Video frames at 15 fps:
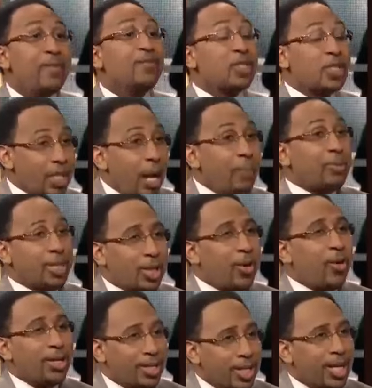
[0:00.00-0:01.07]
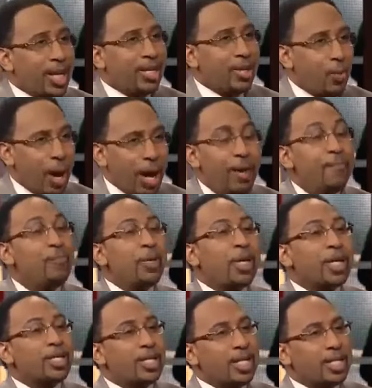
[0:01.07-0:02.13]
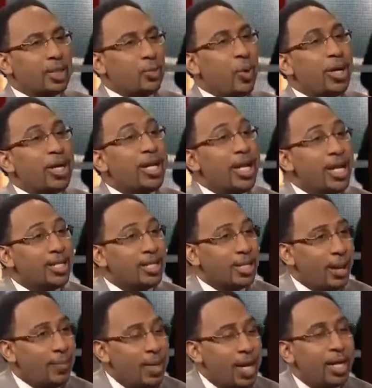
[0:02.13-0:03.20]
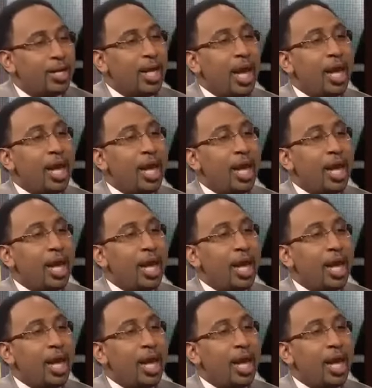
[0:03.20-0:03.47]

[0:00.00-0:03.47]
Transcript: Mm-hmm. Something's going to get in the way because this is what it is, Skip. Mm-hmm.